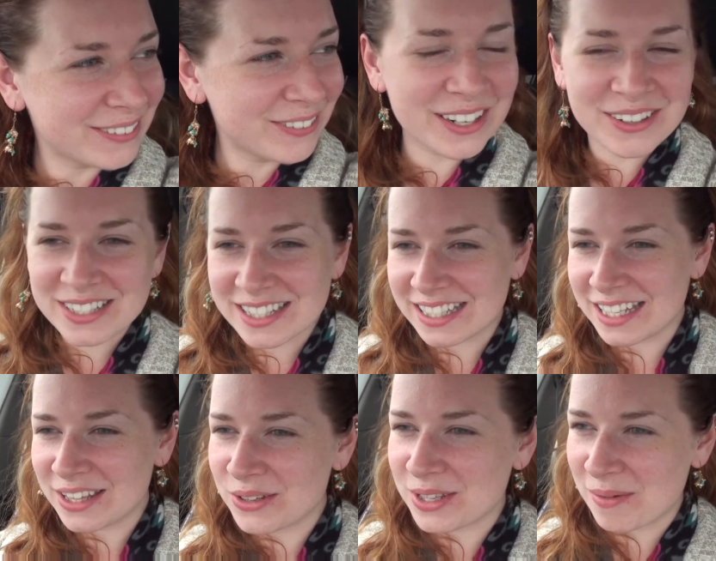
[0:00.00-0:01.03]
We don't
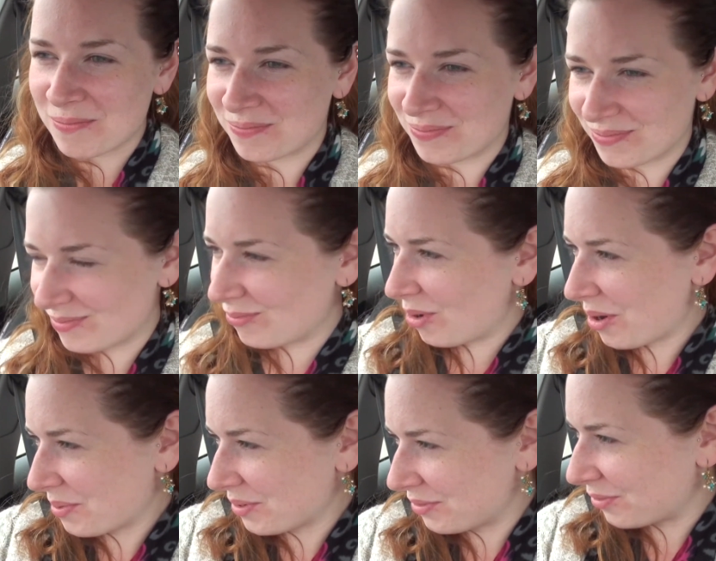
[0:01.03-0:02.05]
see those up
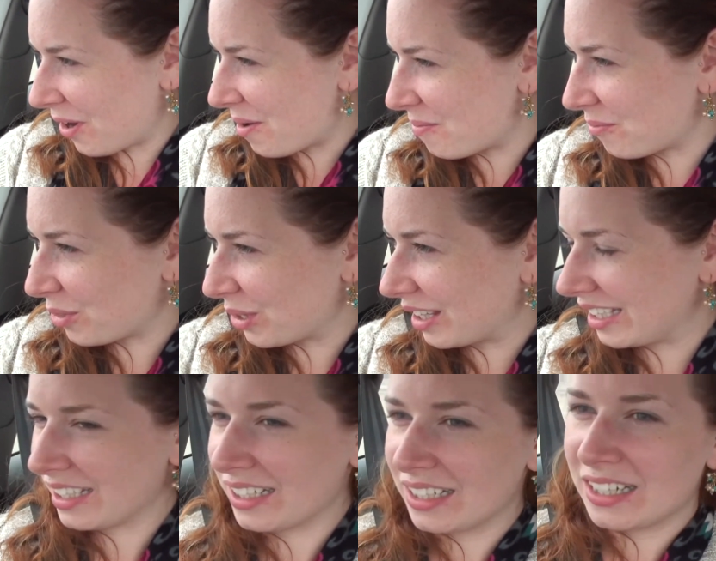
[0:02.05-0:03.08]
where we're from,
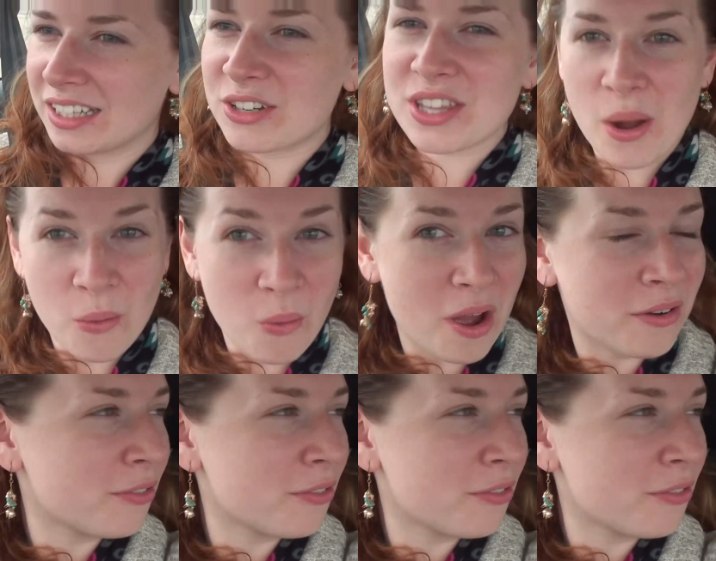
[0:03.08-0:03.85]
really. There's that one